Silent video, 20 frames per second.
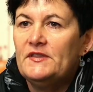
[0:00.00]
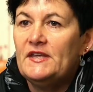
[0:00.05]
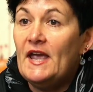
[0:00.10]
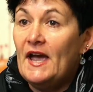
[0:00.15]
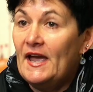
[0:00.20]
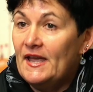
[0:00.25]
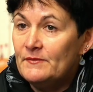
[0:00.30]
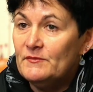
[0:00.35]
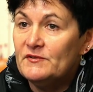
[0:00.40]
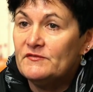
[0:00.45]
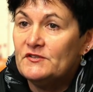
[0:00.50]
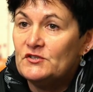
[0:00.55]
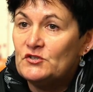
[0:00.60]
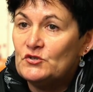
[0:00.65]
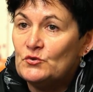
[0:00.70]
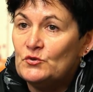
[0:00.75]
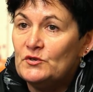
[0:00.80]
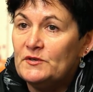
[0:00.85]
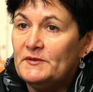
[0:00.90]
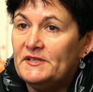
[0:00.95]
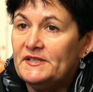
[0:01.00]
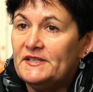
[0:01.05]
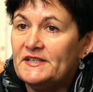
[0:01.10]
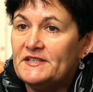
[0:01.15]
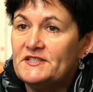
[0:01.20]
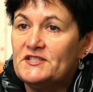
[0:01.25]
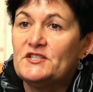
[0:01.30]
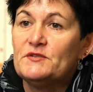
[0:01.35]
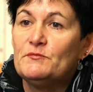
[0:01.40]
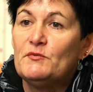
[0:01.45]
The aim of the tournament
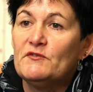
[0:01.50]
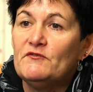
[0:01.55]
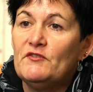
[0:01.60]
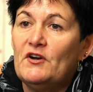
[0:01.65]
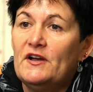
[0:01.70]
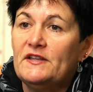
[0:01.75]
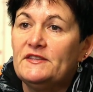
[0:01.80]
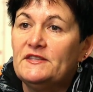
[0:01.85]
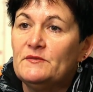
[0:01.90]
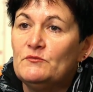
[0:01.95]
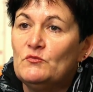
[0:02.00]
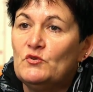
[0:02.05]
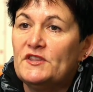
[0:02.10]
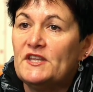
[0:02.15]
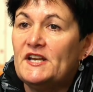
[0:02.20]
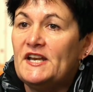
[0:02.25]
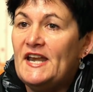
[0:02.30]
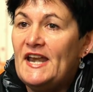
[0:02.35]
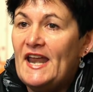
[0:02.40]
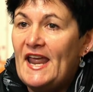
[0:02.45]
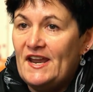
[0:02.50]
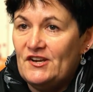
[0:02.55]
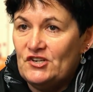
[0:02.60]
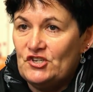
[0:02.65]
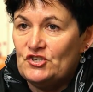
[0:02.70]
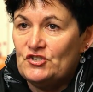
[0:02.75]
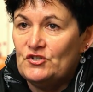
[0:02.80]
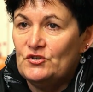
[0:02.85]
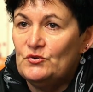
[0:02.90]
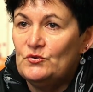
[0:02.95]
is to provide them with a
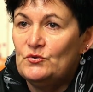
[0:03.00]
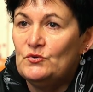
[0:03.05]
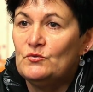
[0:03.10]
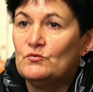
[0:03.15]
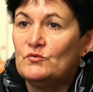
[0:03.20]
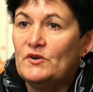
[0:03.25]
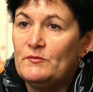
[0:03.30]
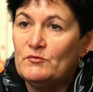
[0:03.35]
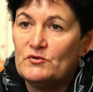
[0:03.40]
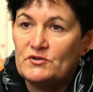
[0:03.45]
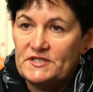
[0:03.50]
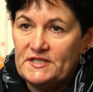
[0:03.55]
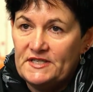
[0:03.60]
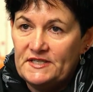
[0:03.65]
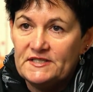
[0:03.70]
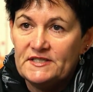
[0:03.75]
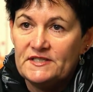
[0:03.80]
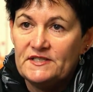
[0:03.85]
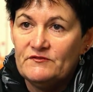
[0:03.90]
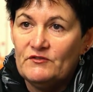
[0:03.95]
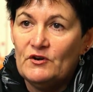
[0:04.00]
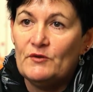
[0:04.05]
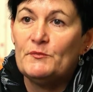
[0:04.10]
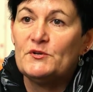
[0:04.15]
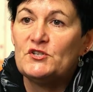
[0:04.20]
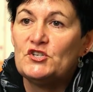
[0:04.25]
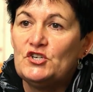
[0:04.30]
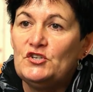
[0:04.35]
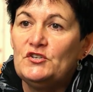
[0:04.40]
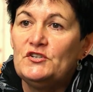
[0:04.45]
national representative
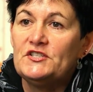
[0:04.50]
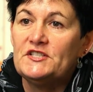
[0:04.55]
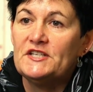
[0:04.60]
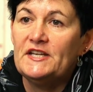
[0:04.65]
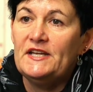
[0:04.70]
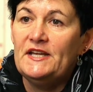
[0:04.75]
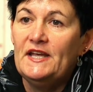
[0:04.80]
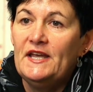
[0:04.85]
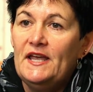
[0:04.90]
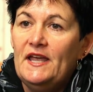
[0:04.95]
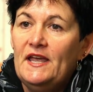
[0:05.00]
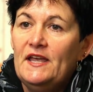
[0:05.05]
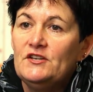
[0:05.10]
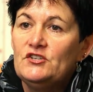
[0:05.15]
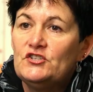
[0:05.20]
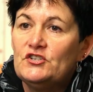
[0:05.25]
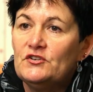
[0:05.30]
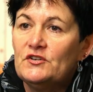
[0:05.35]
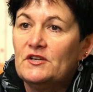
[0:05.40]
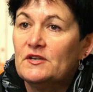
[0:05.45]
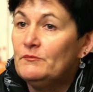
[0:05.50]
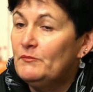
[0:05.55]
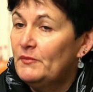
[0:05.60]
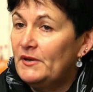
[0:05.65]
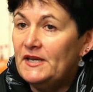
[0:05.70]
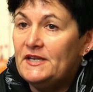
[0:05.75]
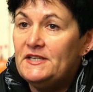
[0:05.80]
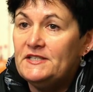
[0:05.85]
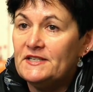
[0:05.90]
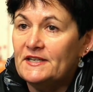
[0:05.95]
opportunity to
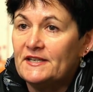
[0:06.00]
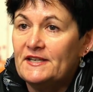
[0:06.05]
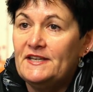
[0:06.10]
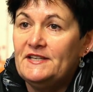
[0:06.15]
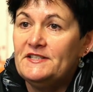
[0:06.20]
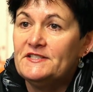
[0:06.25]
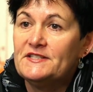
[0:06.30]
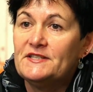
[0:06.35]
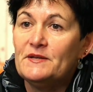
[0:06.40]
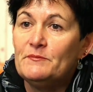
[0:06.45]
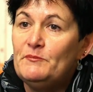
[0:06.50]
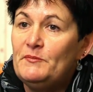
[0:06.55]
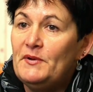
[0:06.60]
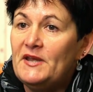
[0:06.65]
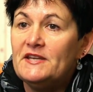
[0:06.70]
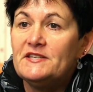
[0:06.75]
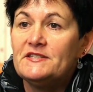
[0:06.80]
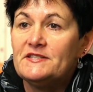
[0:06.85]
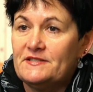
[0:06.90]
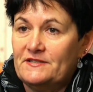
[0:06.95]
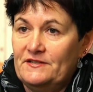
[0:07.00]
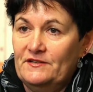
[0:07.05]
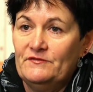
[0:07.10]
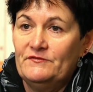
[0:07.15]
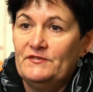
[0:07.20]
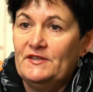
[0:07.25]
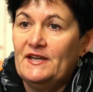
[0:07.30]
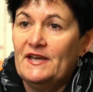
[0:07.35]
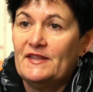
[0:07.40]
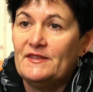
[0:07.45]
compete against the best
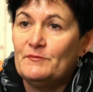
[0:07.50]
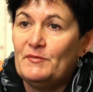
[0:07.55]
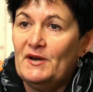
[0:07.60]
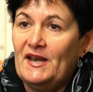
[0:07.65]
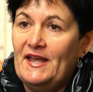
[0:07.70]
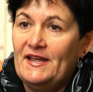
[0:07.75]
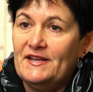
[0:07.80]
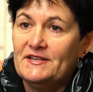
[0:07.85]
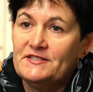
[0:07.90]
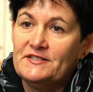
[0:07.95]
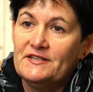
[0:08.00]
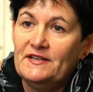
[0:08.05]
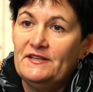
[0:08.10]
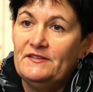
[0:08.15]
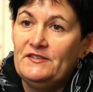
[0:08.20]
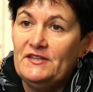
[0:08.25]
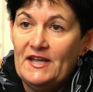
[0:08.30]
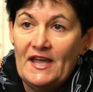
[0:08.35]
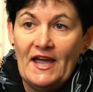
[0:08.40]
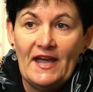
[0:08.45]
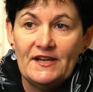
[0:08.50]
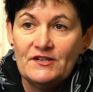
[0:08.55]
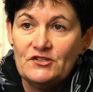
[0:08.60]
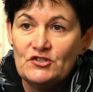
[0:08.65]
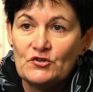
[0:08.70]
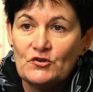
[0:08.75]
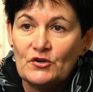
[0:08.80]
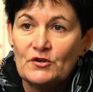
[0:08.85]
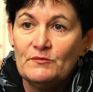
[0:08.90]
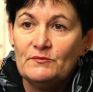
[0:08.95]
of the other players in the
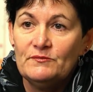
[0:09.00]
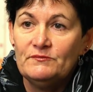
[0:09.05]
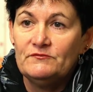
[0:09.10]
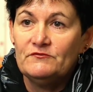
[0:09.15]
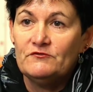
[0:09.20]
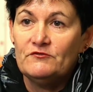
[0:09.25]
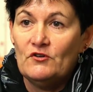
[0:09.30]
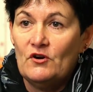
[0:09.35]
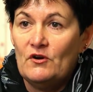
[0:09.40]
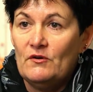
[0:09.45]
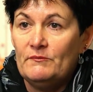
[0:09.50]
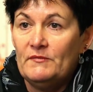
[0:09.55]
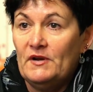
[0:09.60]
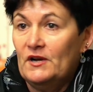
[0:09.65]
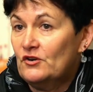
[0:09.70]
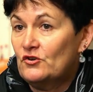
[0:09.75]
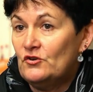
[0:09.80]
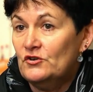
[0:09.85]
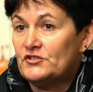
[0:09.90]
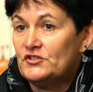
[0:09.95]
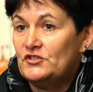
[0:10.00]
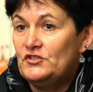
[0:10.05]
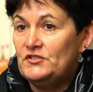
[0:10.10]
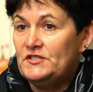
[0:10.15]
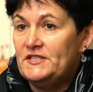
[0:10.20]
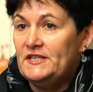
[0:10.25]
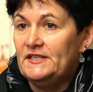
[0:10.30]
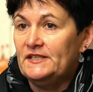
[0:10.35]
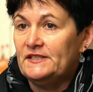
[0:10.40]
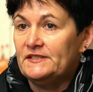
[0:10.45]
age group from across New
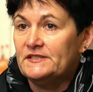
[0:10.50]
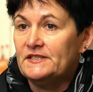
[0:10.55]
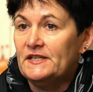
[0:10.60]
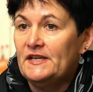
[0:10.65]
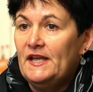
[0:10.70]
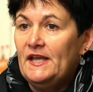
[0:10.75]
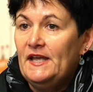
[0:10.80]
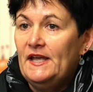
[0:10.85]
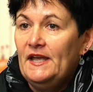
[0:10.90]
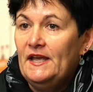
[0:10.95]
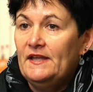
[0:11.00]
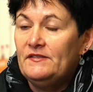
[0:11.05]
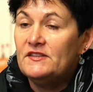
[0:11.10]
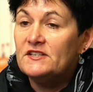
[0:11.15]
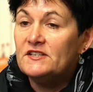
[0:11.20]
Zealand. And